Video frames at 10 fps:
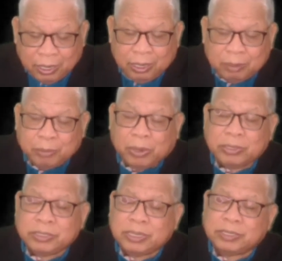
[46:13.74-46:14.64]
okay,
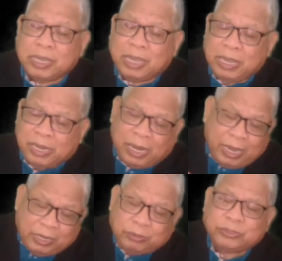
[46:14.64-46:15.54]
because he's
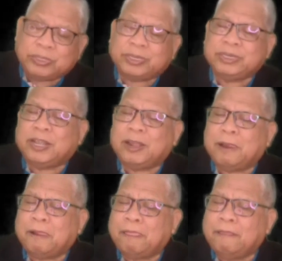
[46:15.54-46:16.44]
inclined to
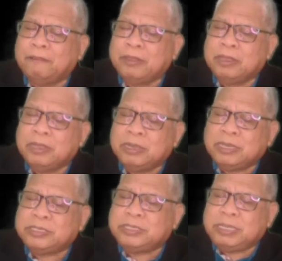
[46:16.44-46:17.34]
Sharia.
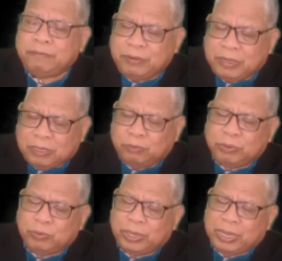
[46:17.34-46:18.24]
It's
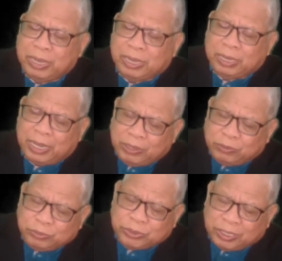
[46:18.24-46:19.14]
difficult when you're
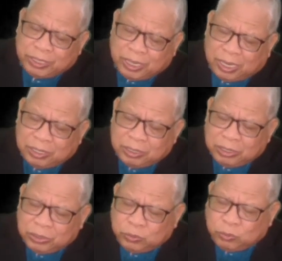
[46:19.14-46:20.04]
inclined to
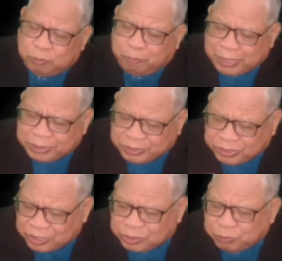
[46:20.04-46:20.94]
Sharia to
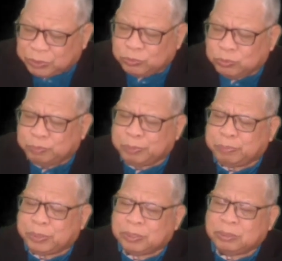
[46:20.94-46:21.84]
pass judgment
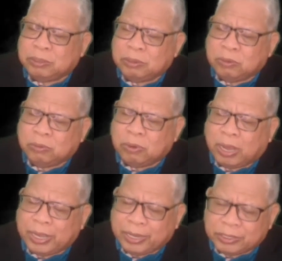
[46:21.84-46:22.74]
to people
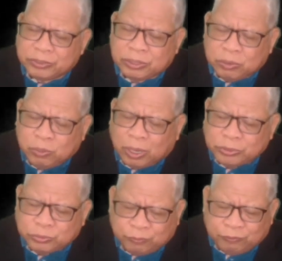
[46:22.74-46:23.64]
who
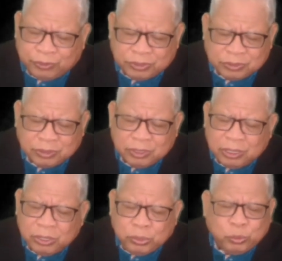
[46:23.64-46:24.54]
are
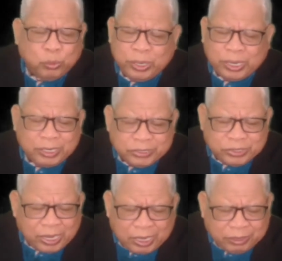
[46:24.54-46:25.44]
Sufis. You don't
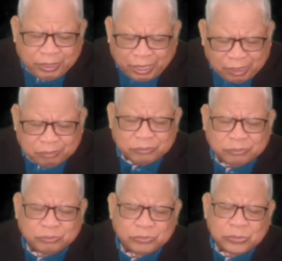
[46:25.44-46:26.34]
understand
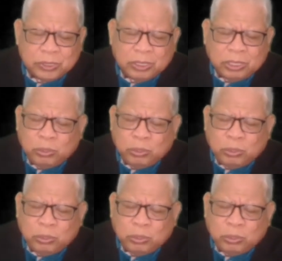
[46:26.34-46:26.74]
them.